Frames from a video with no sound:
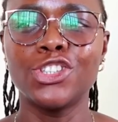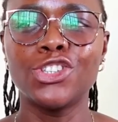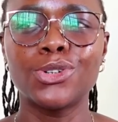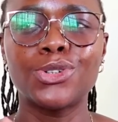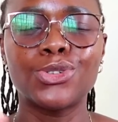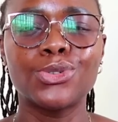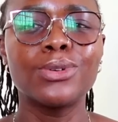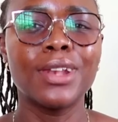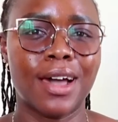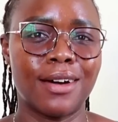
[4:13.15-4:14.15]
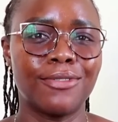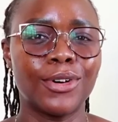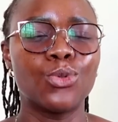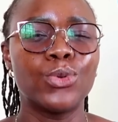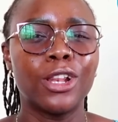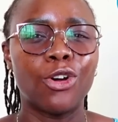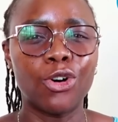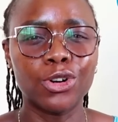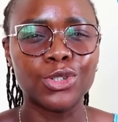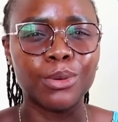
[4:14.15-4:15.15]
your true love will
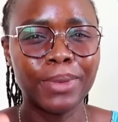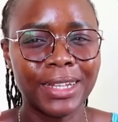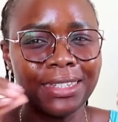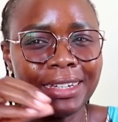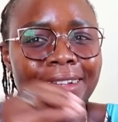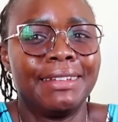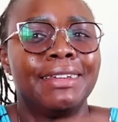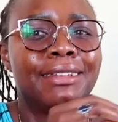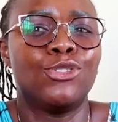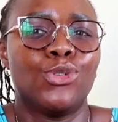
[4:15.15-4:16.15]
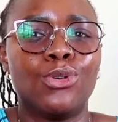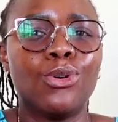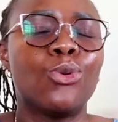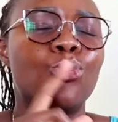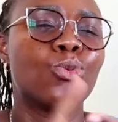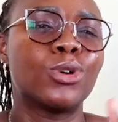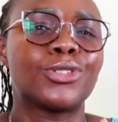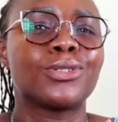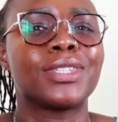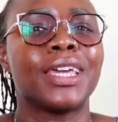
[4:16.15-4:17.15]
automatically know
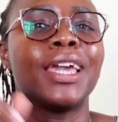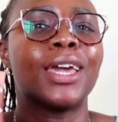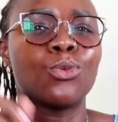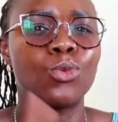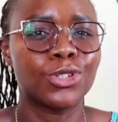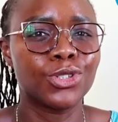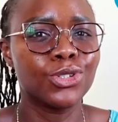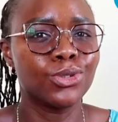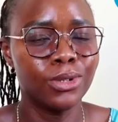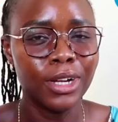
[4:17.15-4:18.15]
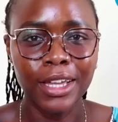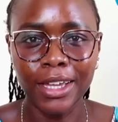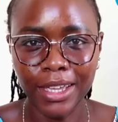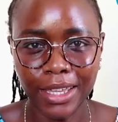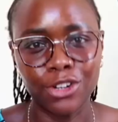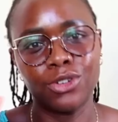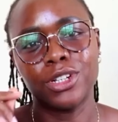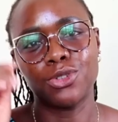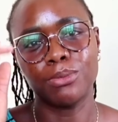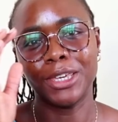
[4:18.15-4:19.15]
what to say and what to do in
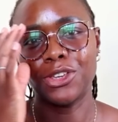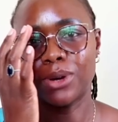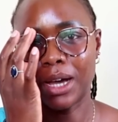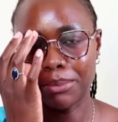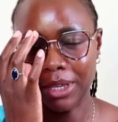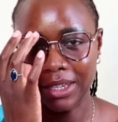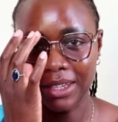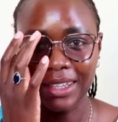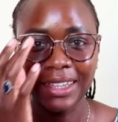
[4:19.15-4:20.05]
order to make you happy.